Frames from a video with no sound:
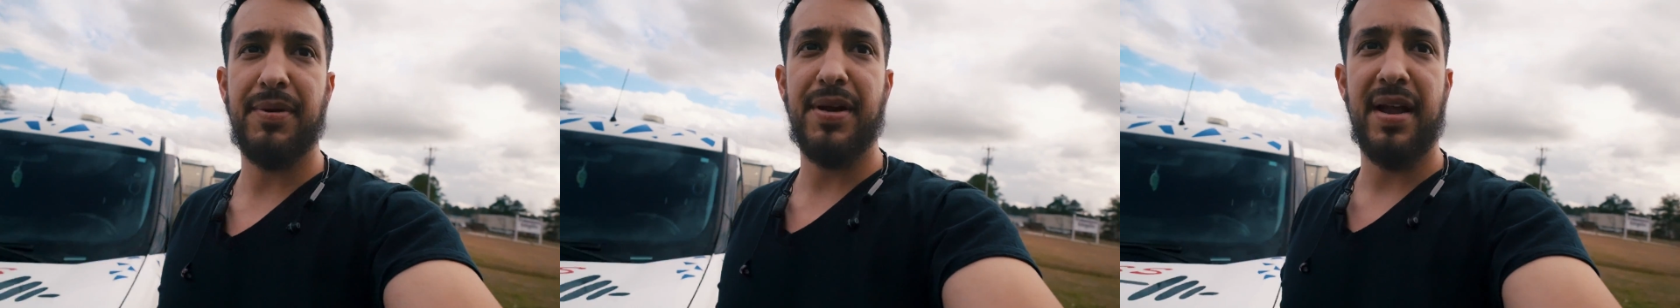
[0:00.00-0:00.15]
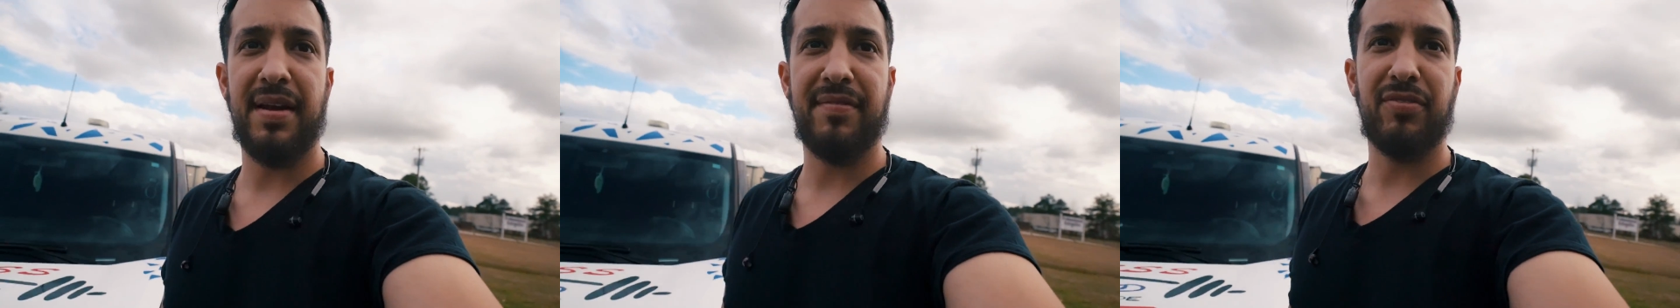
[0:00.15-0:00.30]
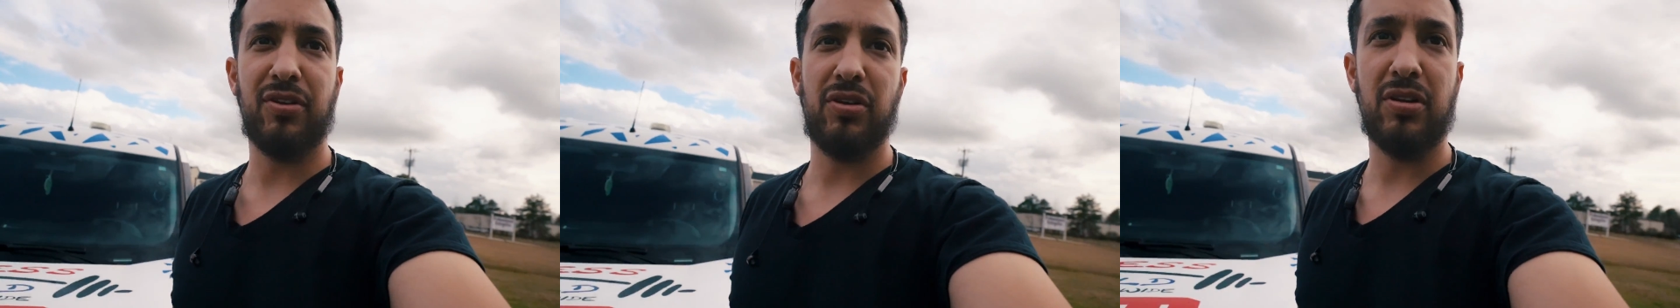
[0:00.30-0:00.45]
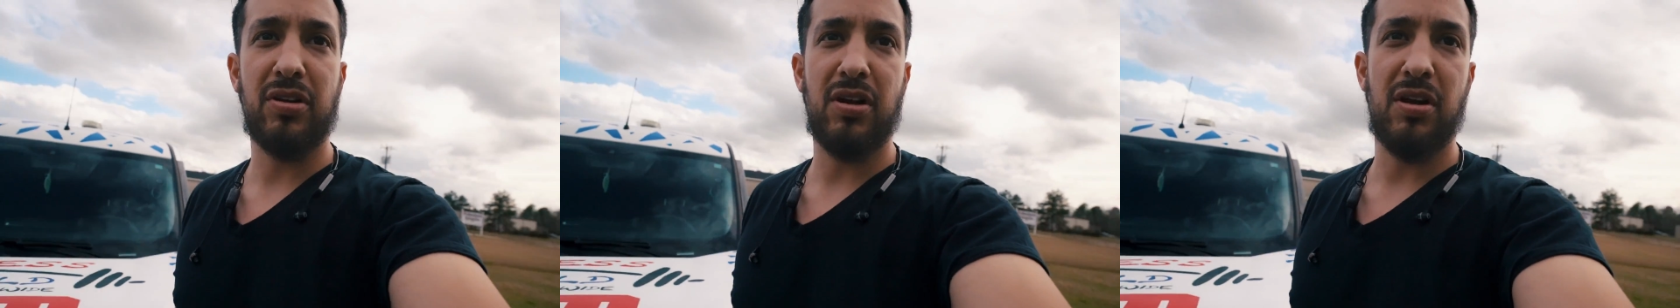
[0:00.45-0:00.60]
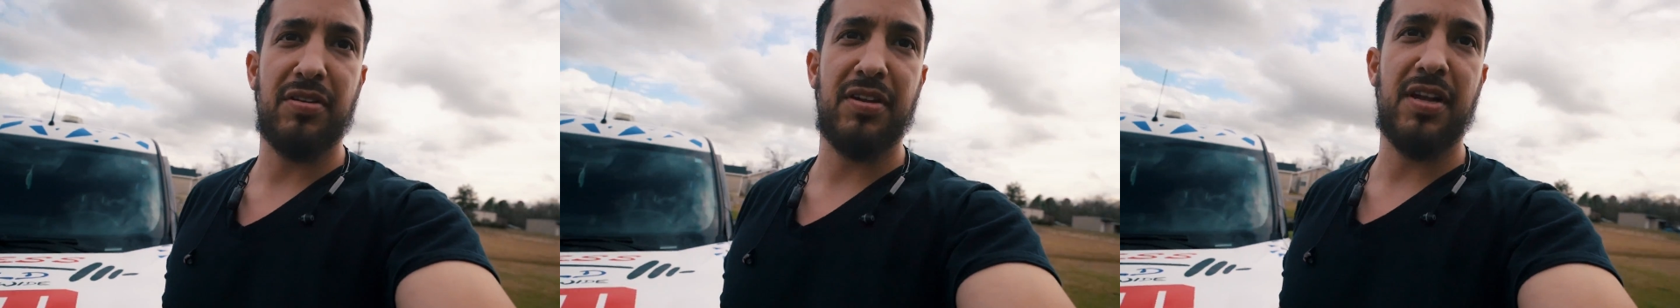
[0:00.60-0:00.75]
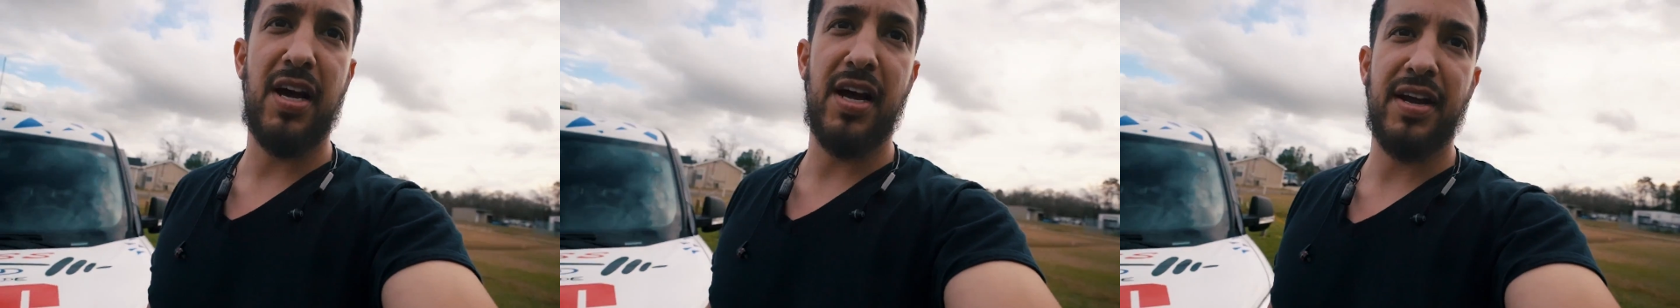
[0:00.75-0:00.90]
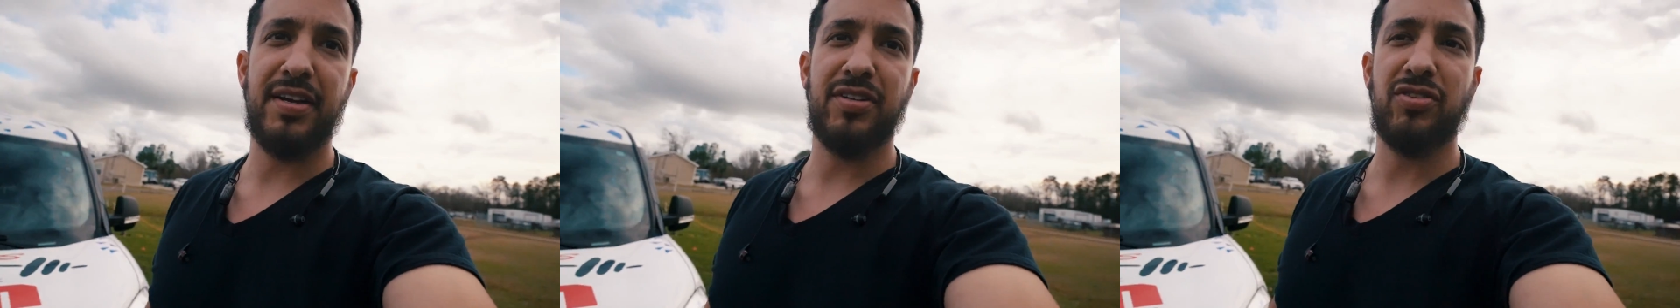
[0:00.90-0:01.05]
to have to look
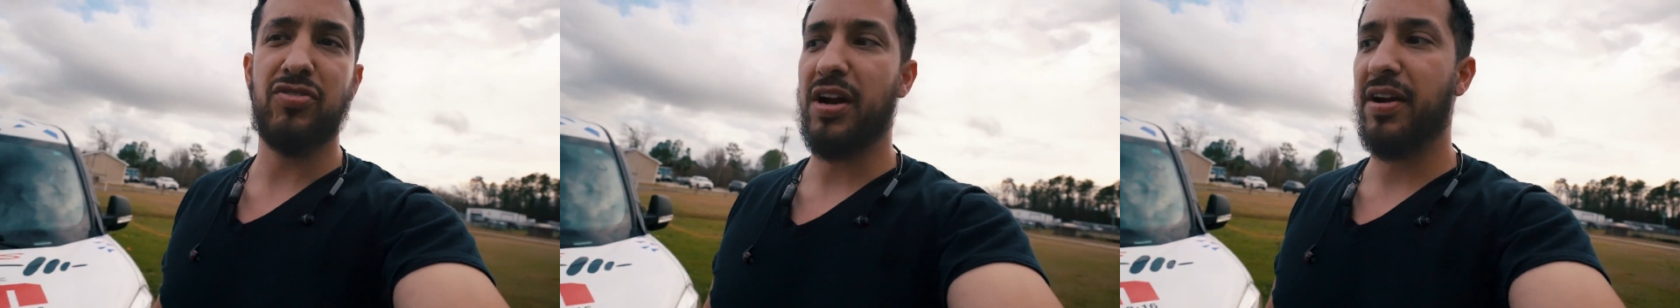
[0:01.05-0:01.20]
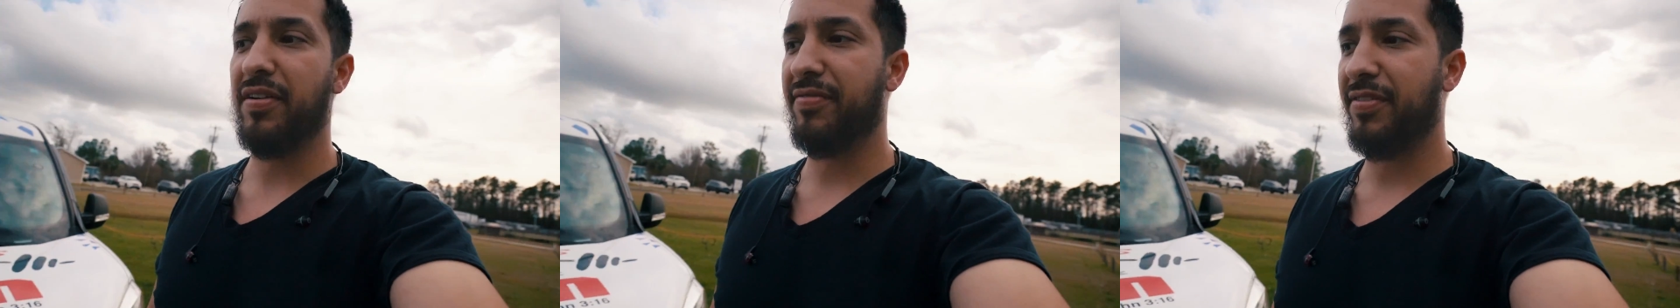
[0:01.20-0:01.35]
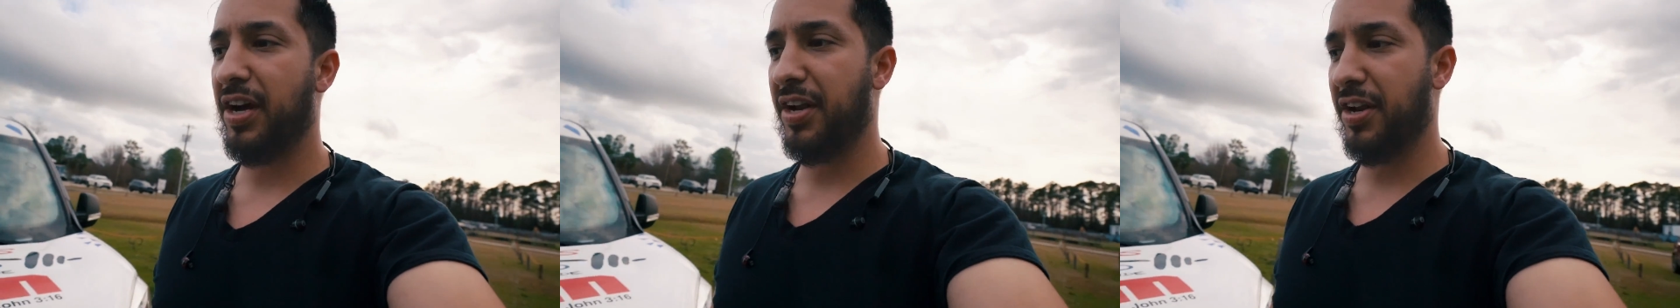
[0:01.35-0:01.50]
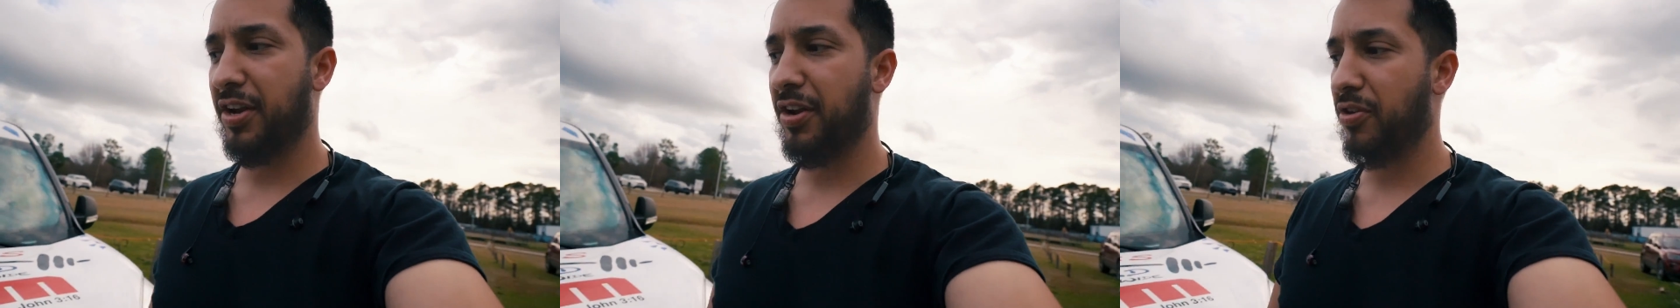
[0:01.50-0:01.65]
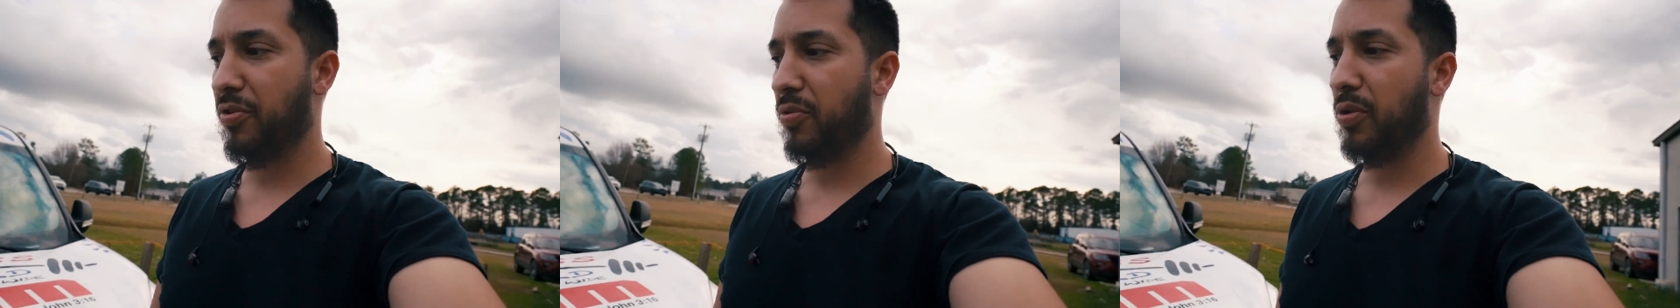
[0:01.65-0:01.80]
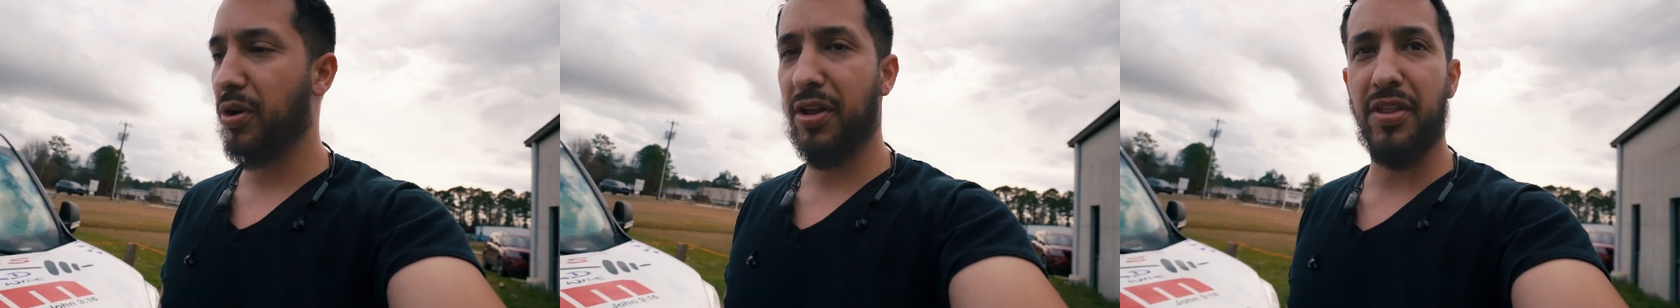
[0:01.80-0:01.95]
online and try to find a new one